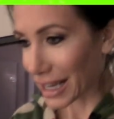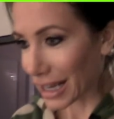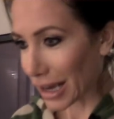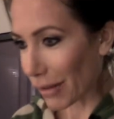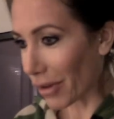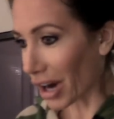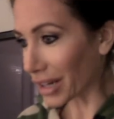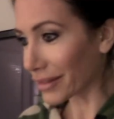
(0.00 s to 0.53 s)
I'm
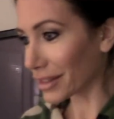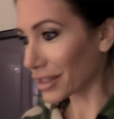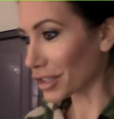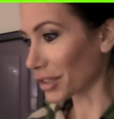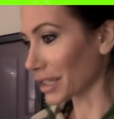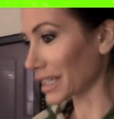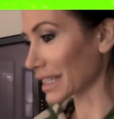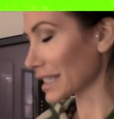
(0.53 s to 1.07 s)
not even
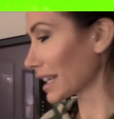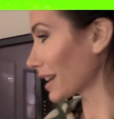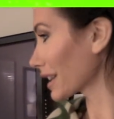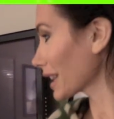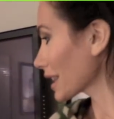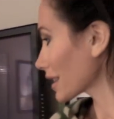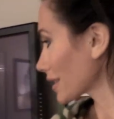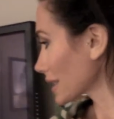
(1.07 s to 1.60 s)
joking. It sounded
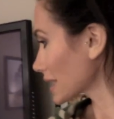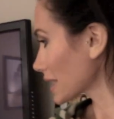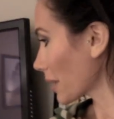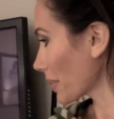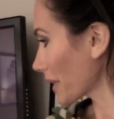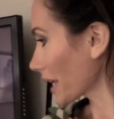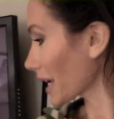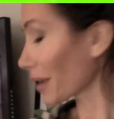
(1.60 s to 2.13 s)
like there's
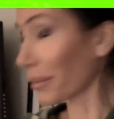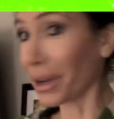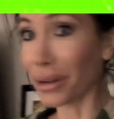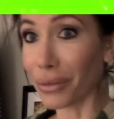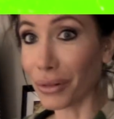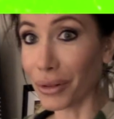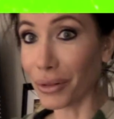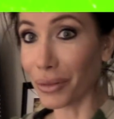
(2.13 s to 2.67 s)
something in my
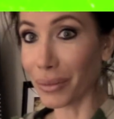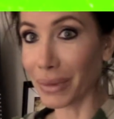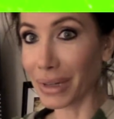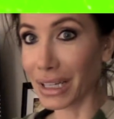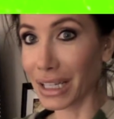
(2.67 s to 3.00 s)
room.